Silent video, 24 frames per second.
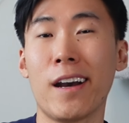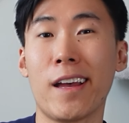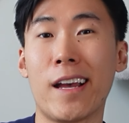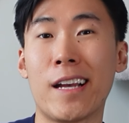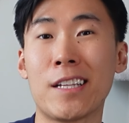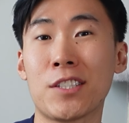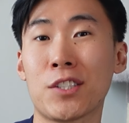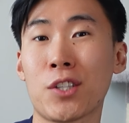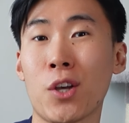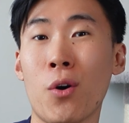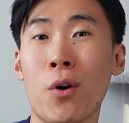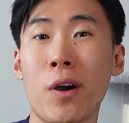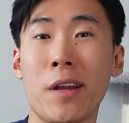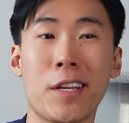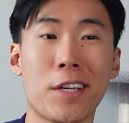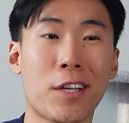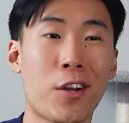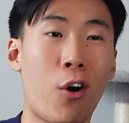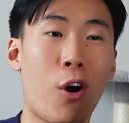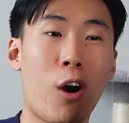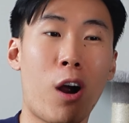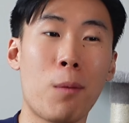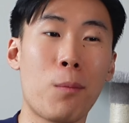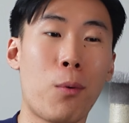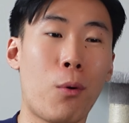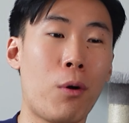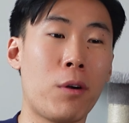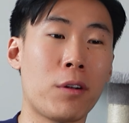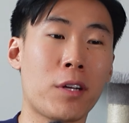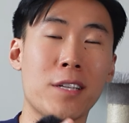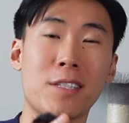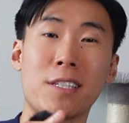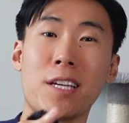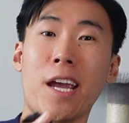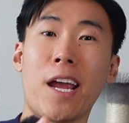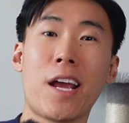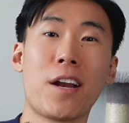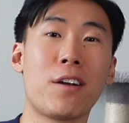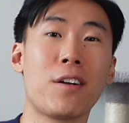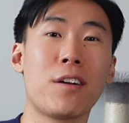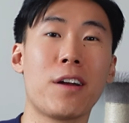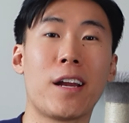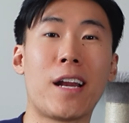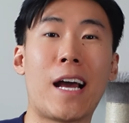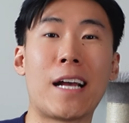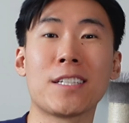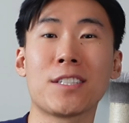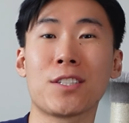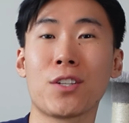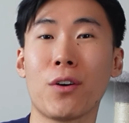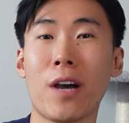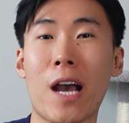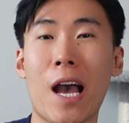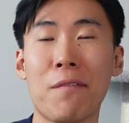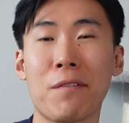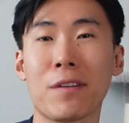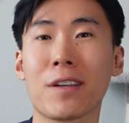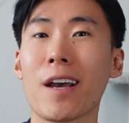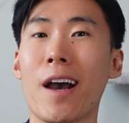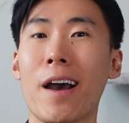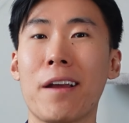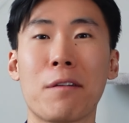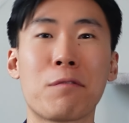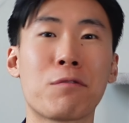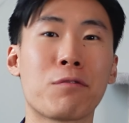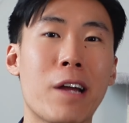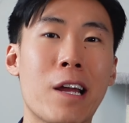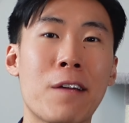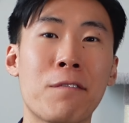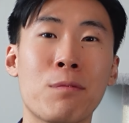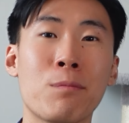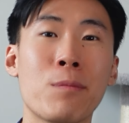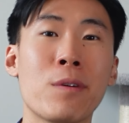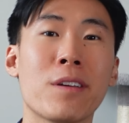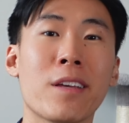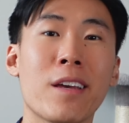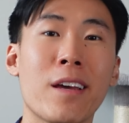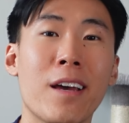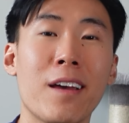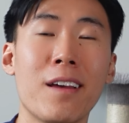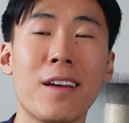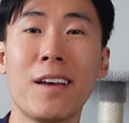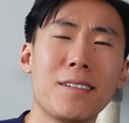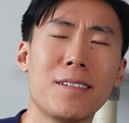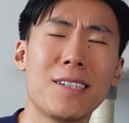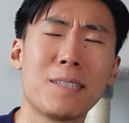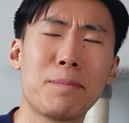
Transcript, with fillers: It's still in the cardboard container and I still haven't gotten a frame from it yet.